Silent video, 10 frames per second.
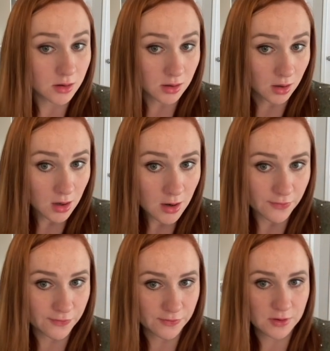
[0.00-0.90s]

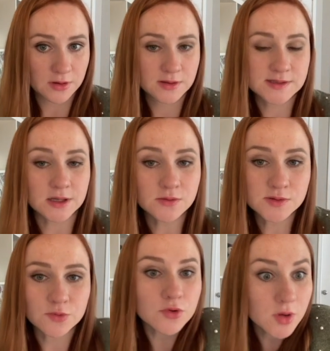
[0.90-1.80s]
Graf
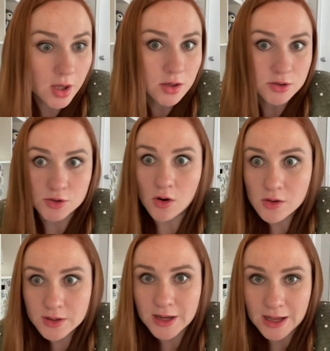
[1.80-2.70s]
sounds more like a
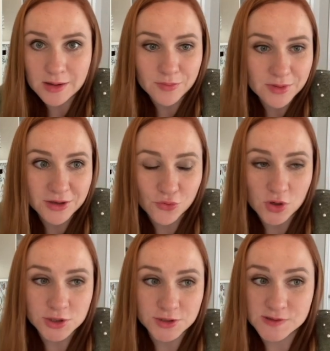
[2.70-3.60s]
dog name in
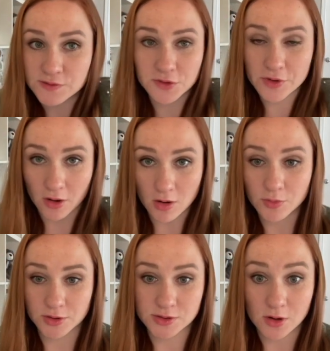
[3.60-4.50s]
Russian. It's a very
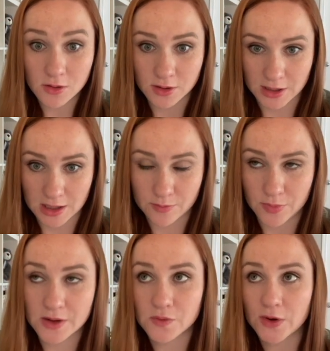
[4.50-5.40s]
common dog name.
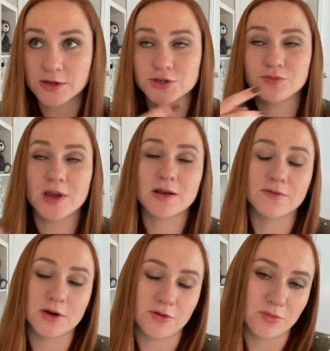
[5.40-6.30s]
By the way, I should make a
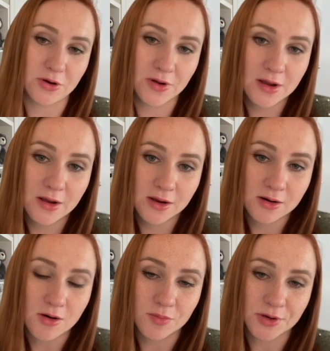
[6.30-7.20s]
video about
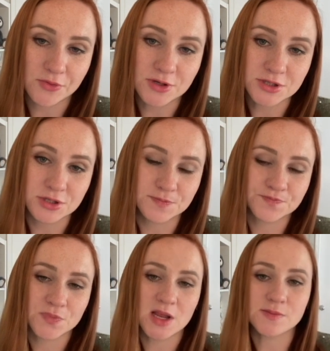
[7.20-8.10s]
common Russian
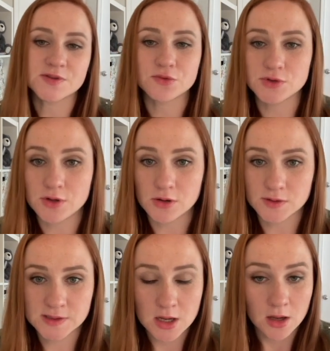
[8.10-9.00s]
names for
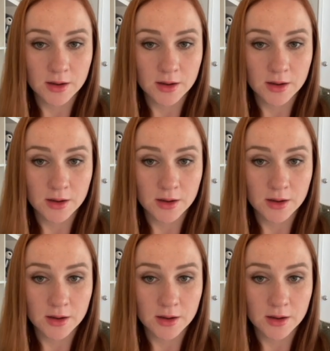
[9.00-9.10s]
dogs.